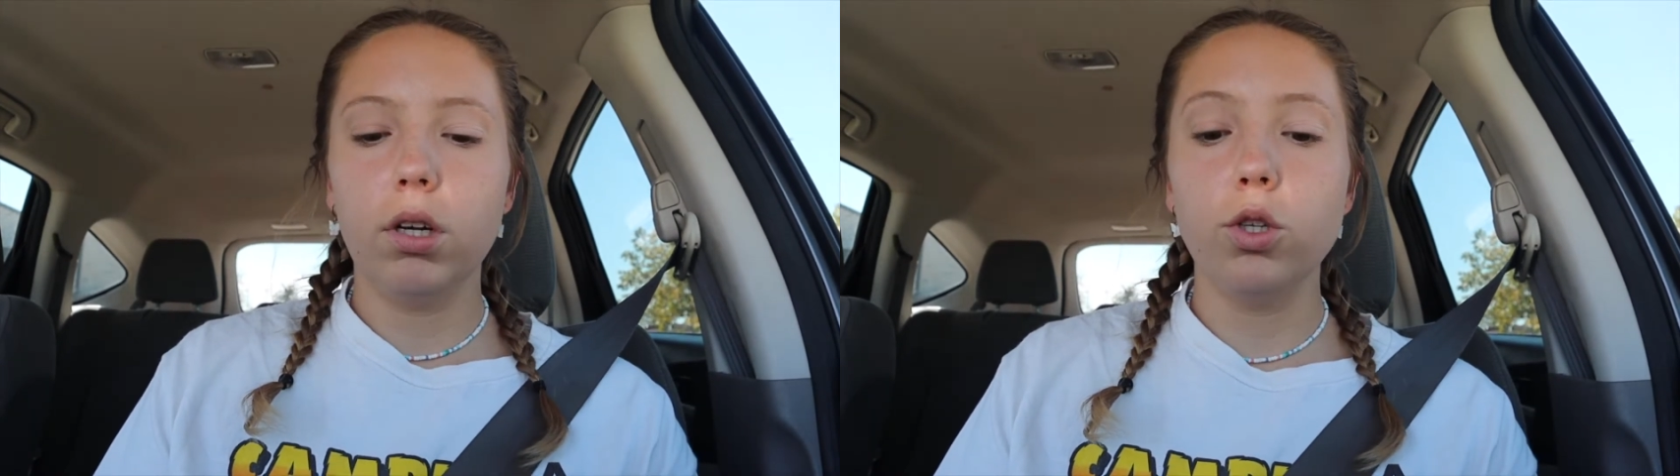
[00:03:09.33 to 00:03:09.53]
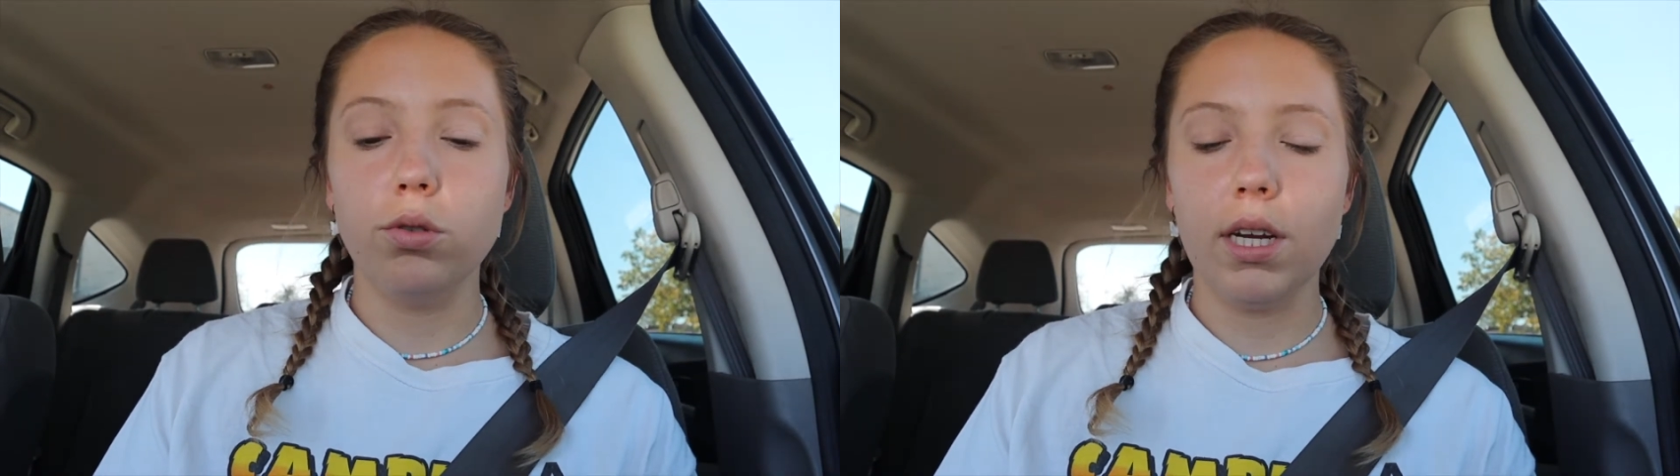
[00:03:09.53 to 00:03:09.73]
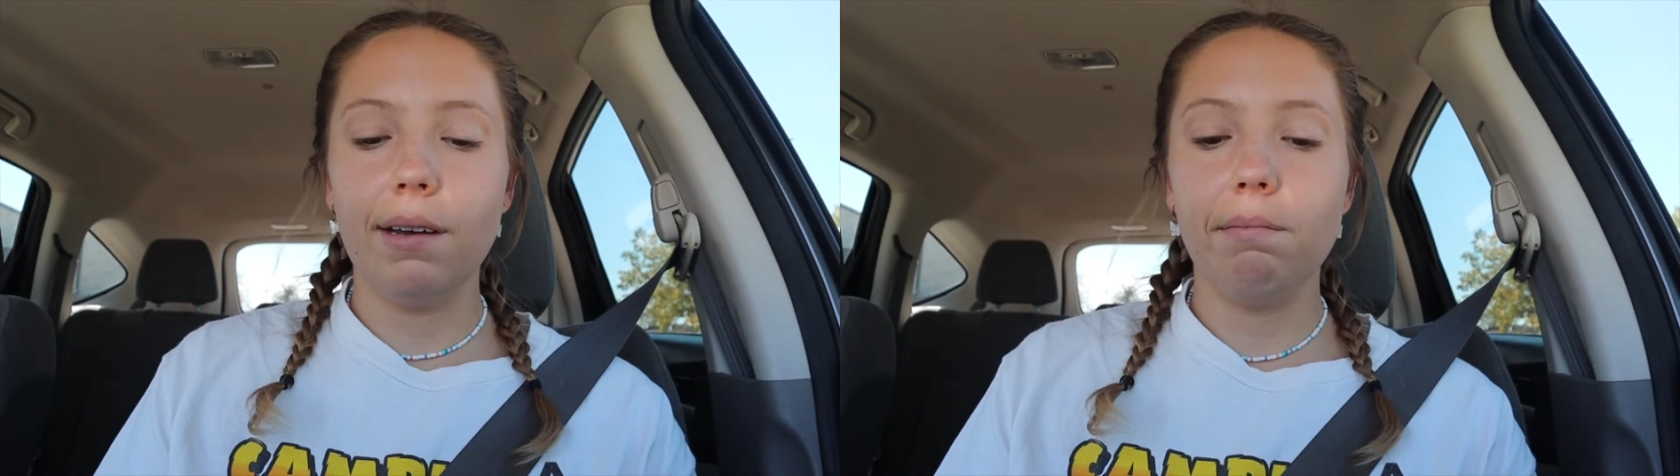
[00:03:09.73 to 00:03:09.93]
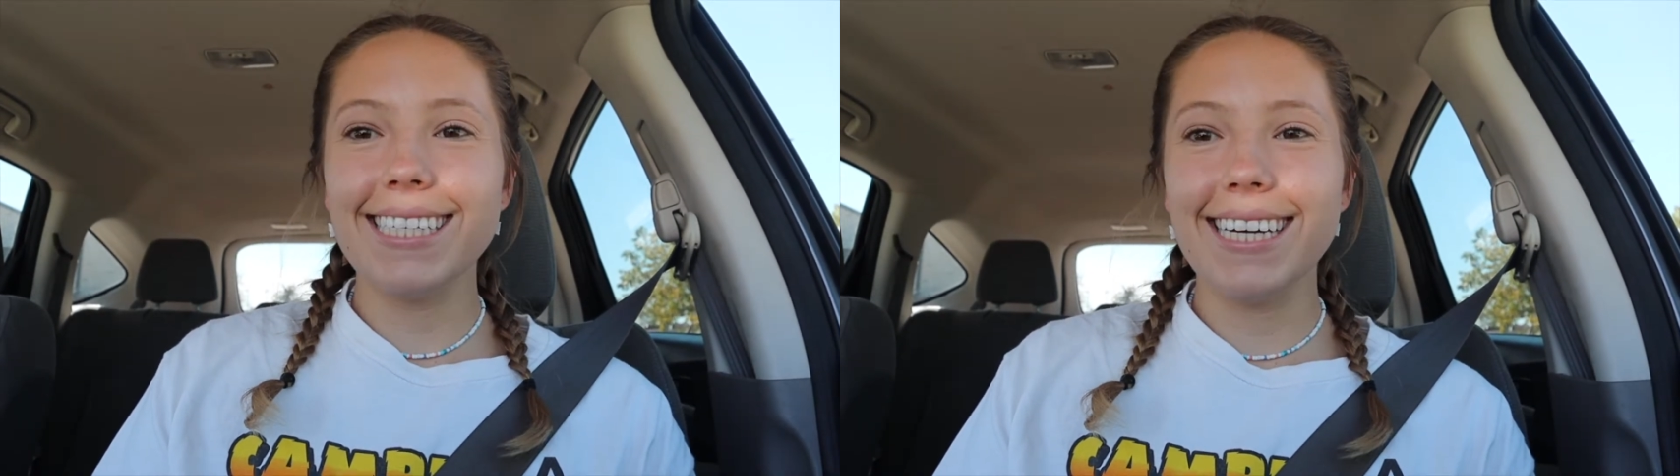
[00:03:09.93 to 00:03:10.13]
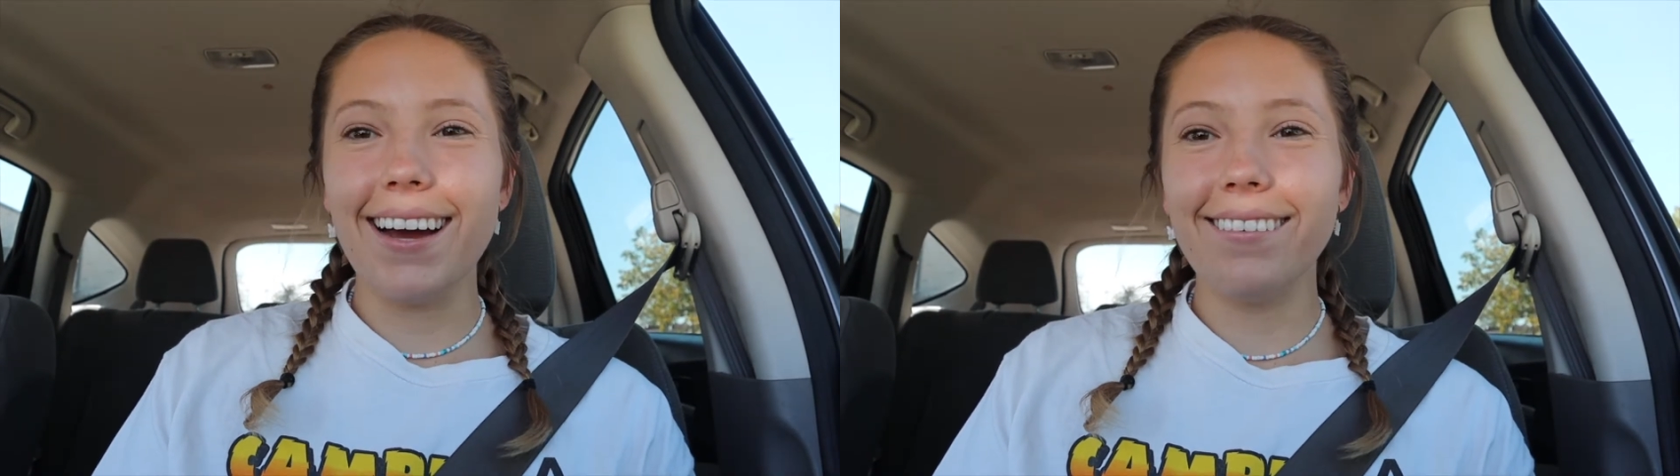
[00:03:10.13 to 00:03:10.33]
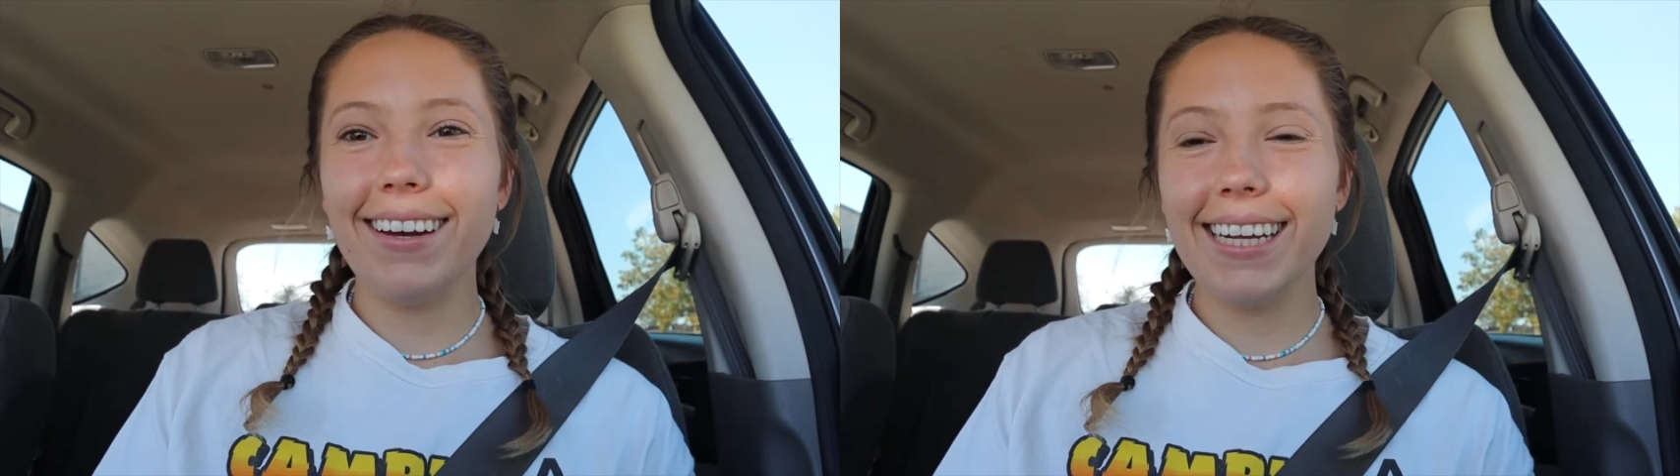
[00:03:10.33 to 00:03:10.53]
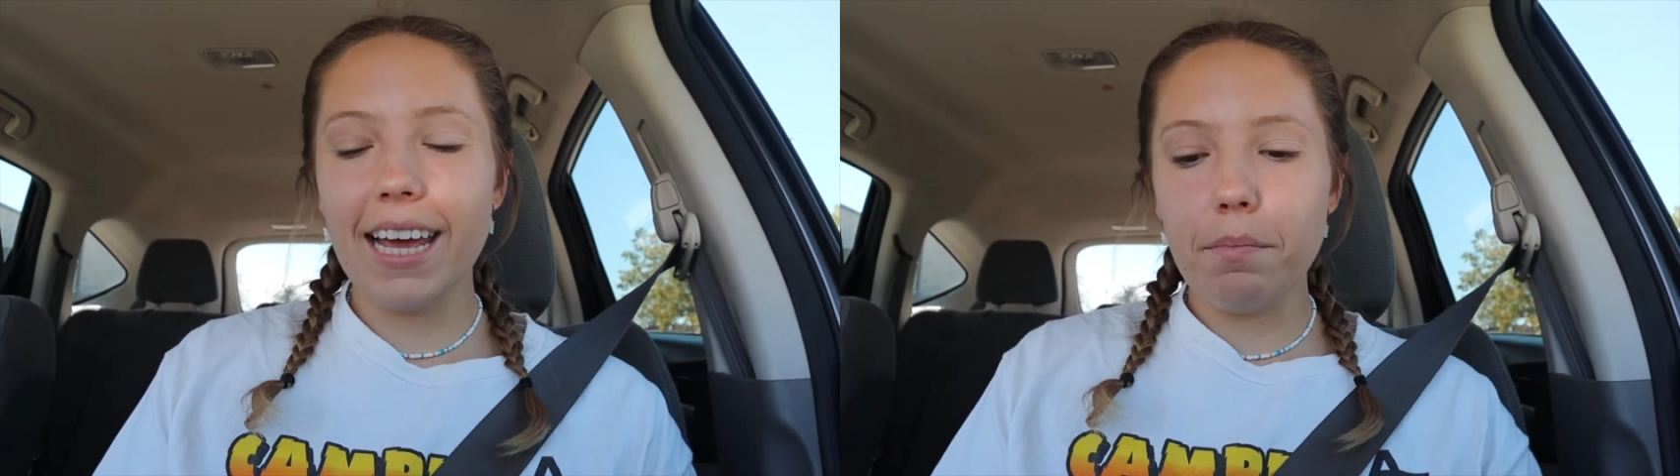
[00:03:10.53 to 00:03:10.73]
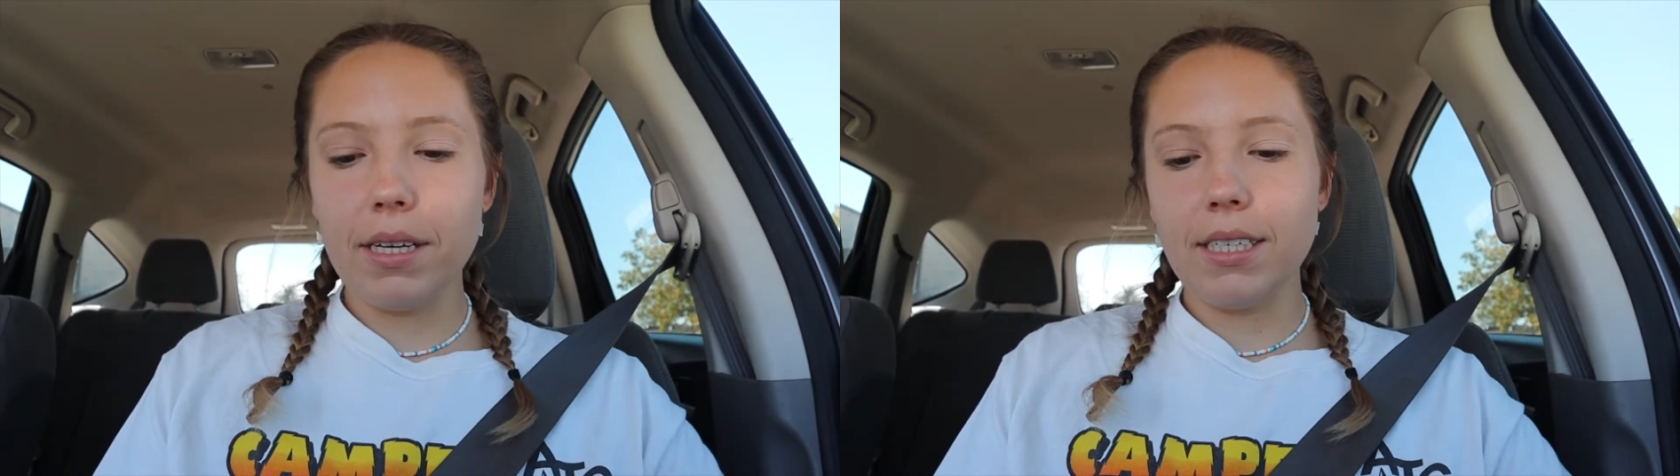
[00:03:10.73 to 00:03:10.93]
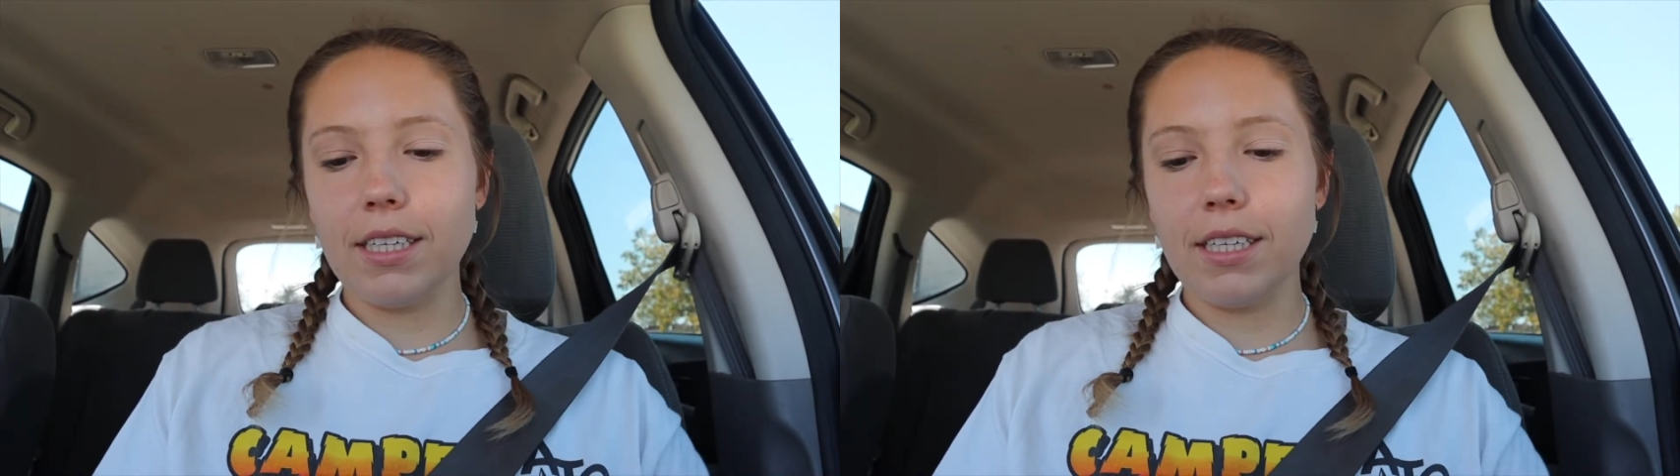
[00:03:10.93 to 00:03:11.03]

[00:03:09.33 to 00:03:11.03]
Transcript: Tuesday. Now I'm going to campus.